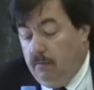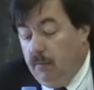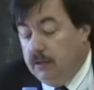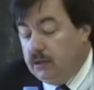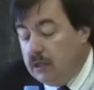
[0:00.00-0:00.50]

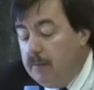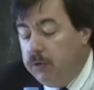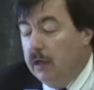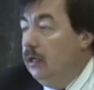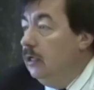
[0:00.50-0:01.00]
But
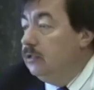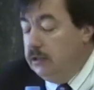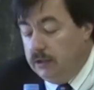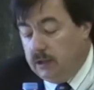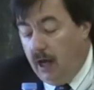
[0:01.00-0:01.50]
simply, it's
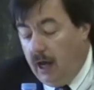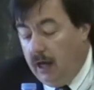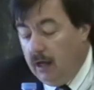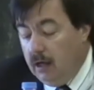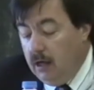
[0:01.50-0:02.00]
to
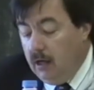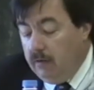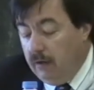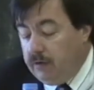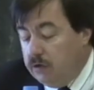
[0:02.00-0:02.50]
say
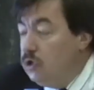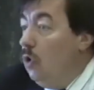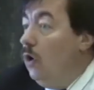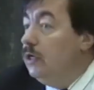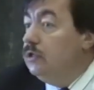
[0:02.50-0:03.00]
that the
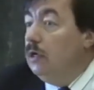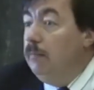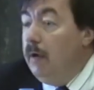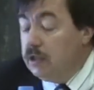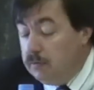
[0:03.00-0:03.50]

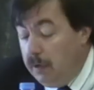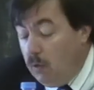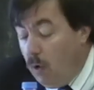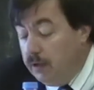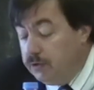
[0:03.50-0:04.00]
choice must be
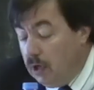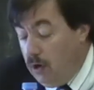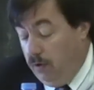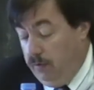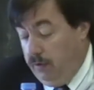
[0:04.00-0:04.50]
one's
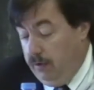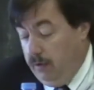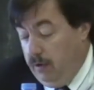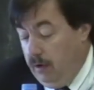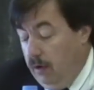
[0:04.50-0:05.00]
own
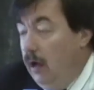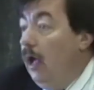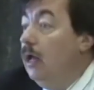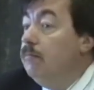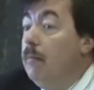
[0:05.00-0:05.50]

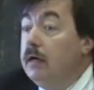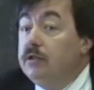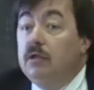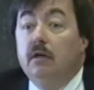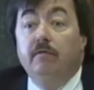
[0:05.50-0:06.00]
and
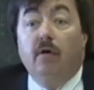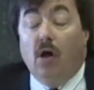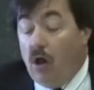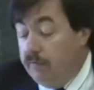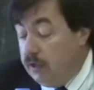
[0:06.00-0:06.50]
must
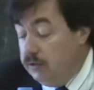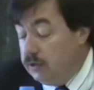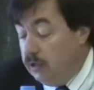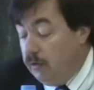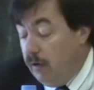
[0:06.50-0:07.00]
involve
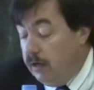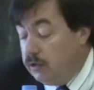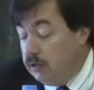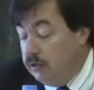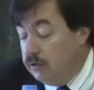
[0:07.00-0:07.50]

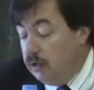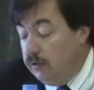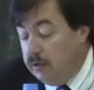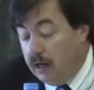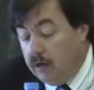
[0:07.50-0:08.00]

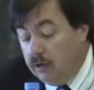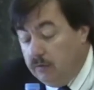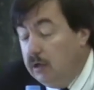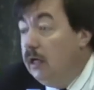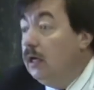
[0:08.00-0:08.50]
considerations that are
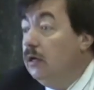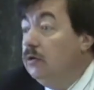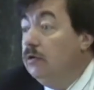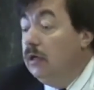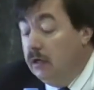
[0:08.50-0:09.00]
unique
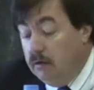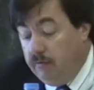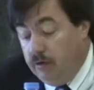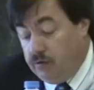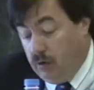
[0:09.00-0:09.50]
to the
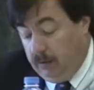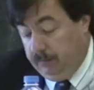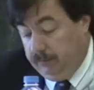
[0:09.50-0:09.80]
individual.